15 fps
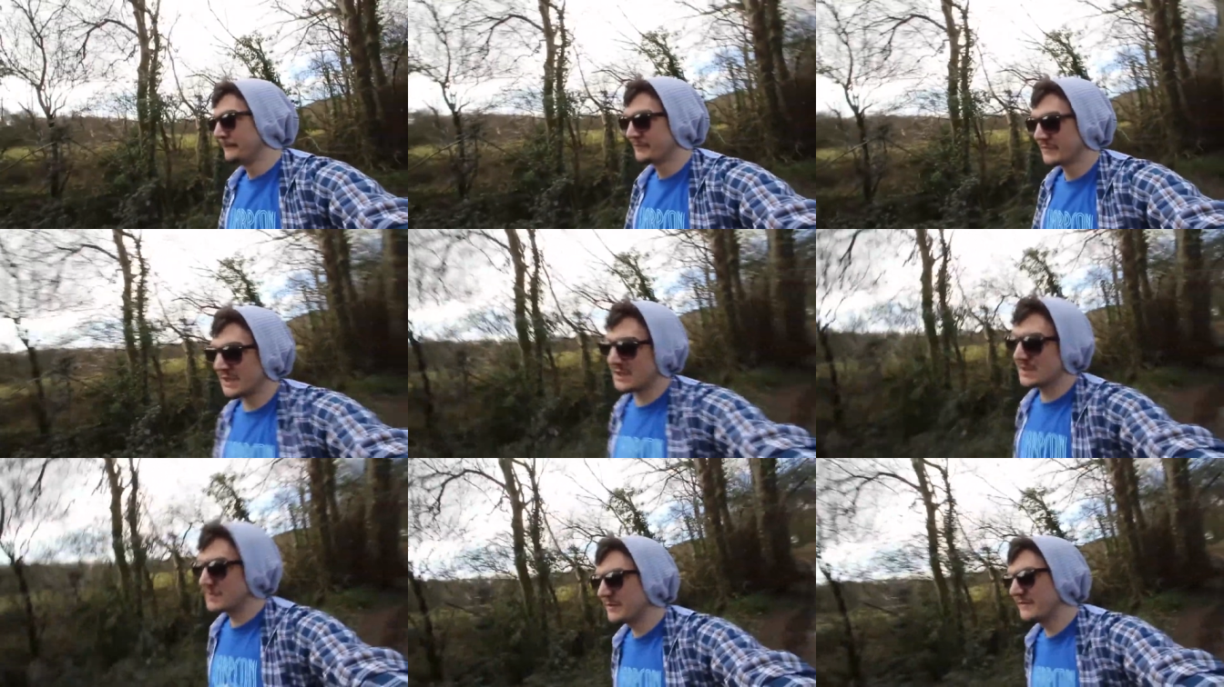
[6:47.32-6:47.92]

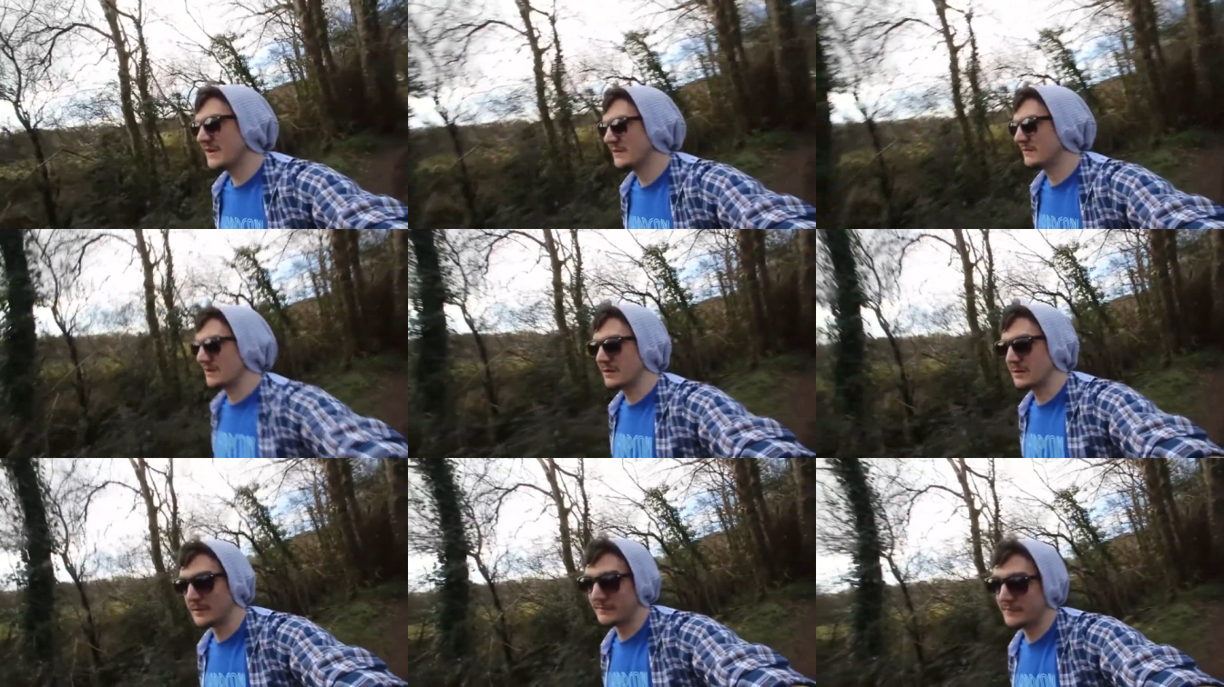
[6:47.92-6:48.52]
Like, to be fair, there are
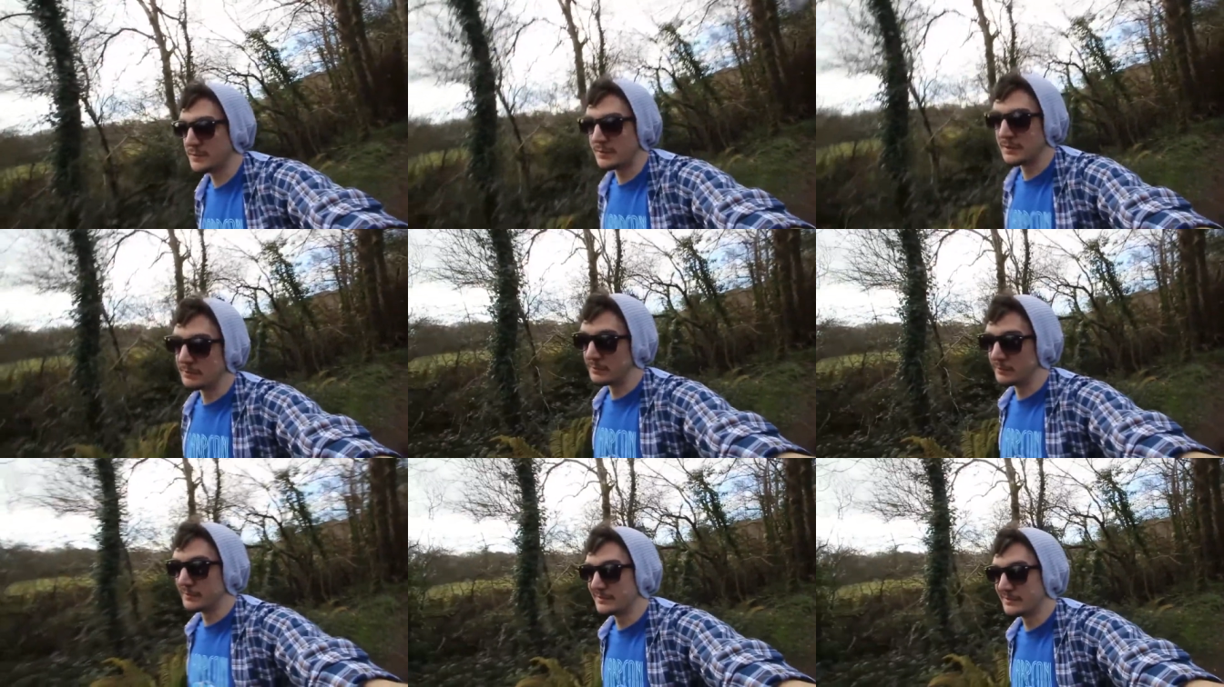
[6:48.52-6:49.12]
quite a few
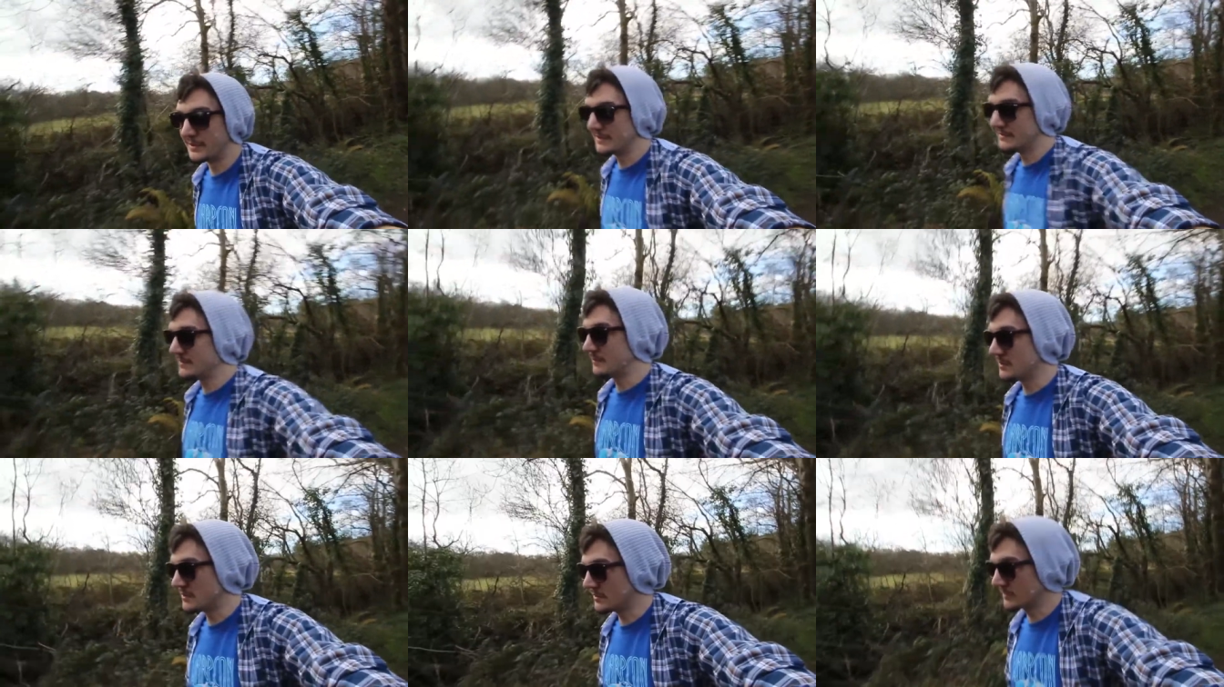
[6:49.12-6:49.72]
people, but they seem
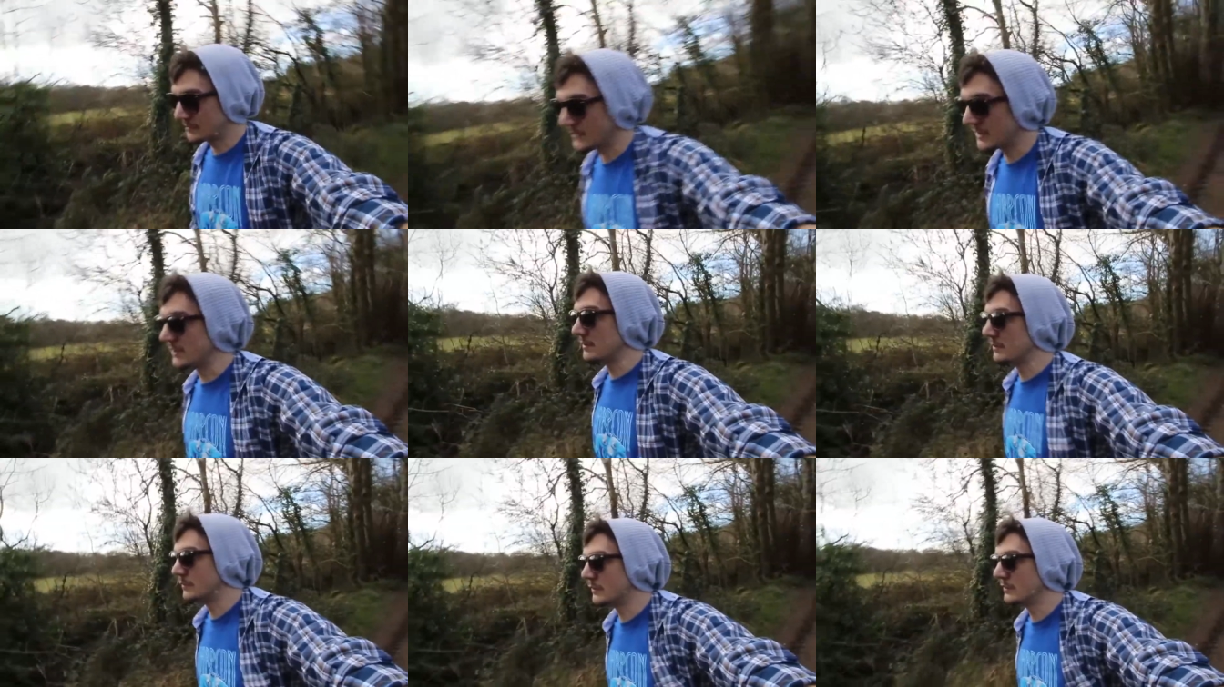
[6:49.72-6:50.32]
to just be
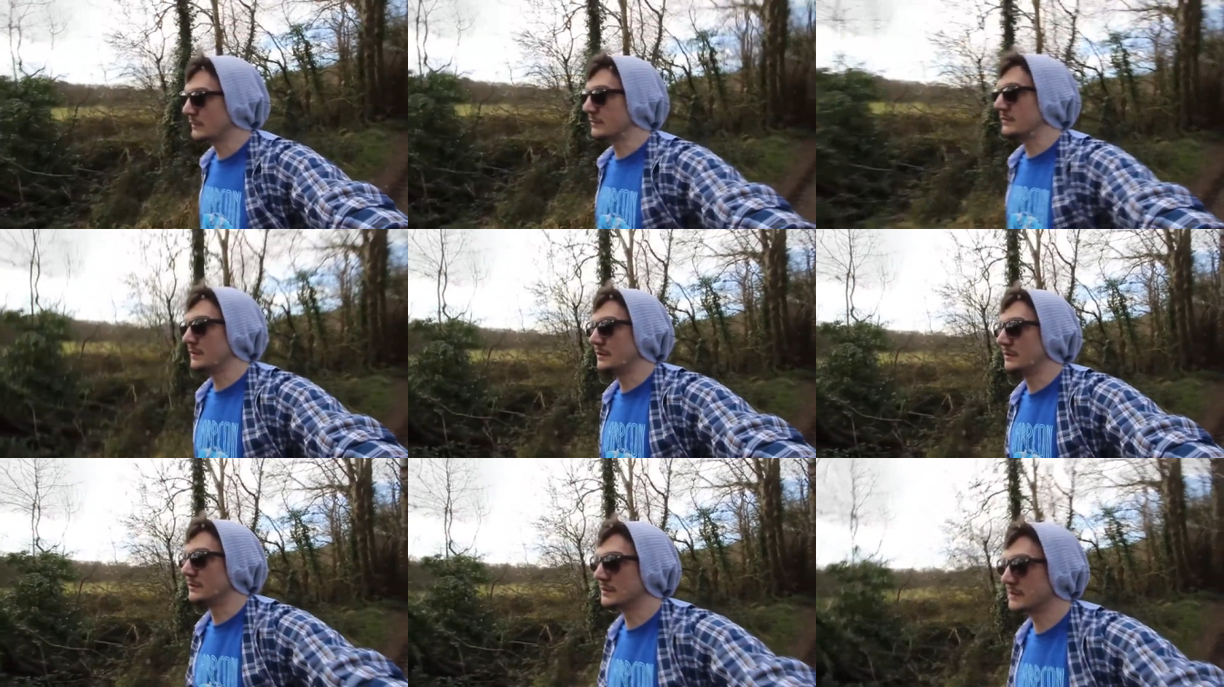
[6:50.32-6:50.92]
here to walk their
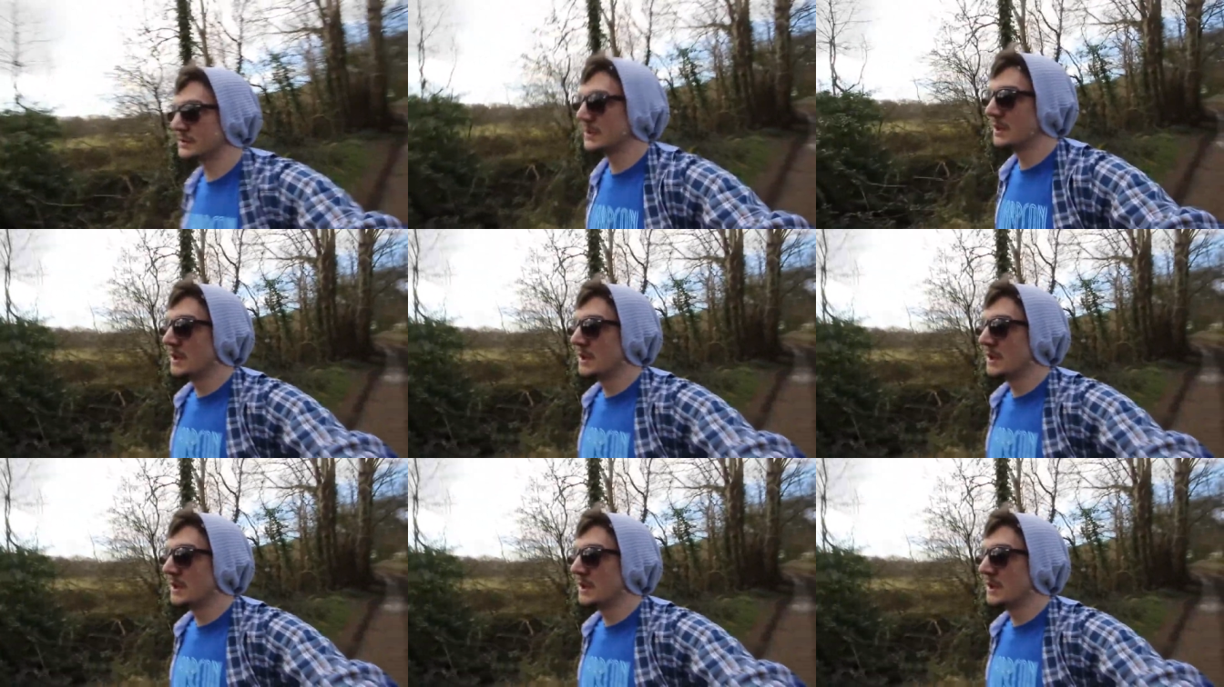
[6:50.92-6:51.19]
dogs.